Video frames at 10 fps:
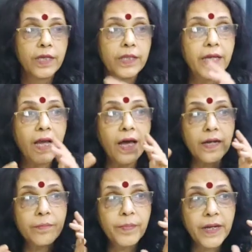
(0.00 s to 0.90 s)
They
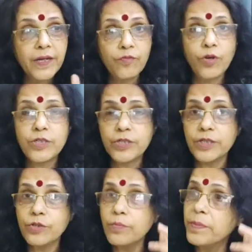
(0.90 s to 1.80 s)
are brainwashed
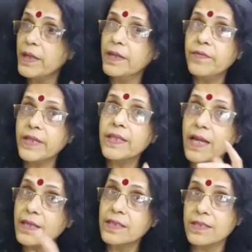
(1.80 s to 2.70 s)
into believing
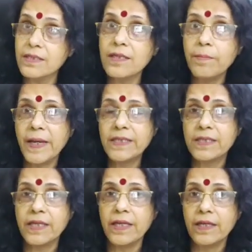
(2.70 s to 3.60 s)
that this is the
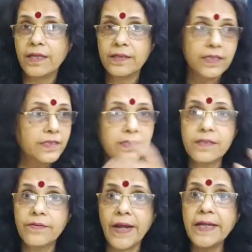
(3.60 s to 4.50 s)
best thing, this is
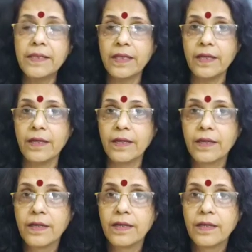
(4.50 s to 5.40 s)
the right thing.
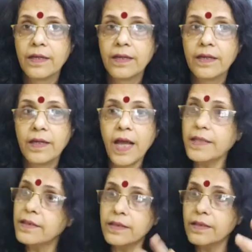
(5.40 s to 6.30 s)

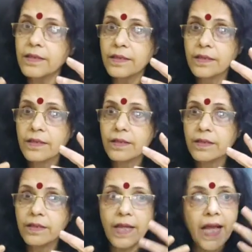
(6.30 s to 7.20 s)
And
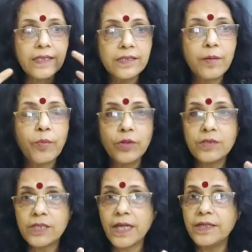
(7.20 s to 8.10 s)
as the
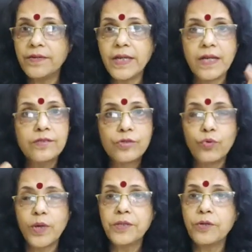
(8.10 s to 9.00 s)
bonsai tree has
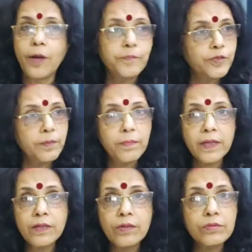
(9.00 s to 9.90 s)
no other option
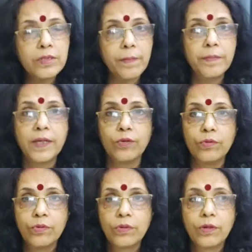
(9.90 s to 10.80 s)
but to
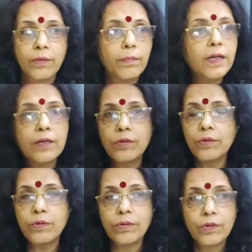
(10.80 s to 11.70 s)
subdue, but
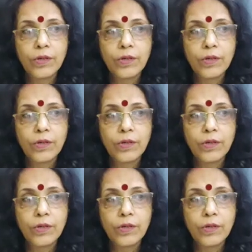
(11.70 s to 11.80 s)
to